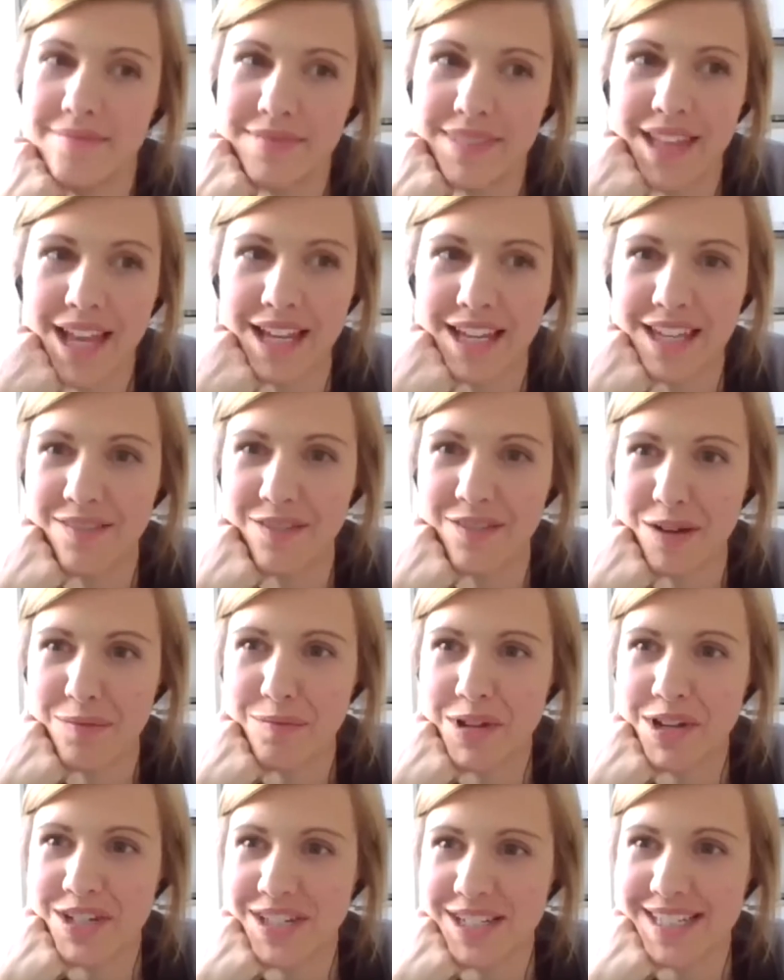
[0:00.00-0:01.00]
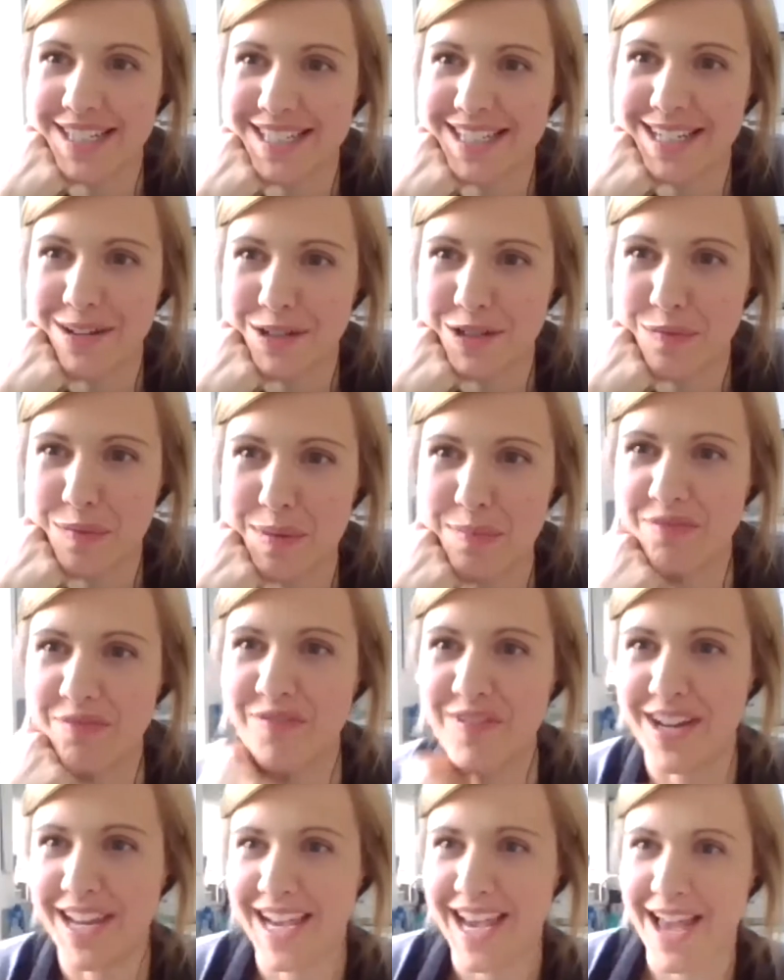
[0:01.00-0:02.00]
Thank you very much. I can see lots of people
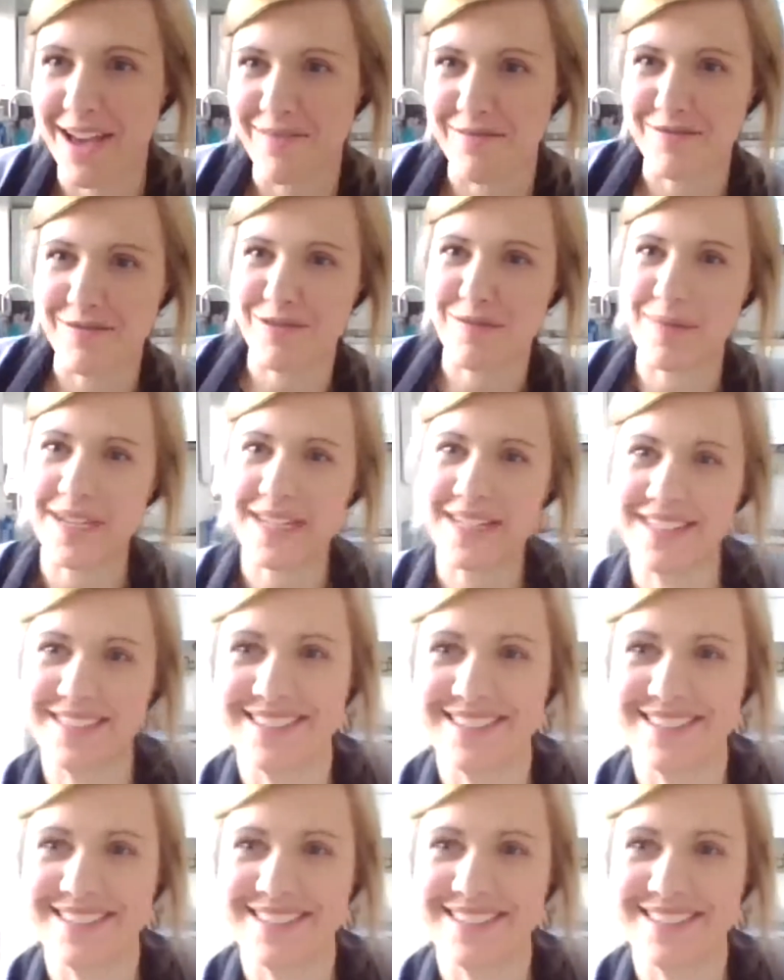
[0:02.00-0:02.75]
filling it out for me.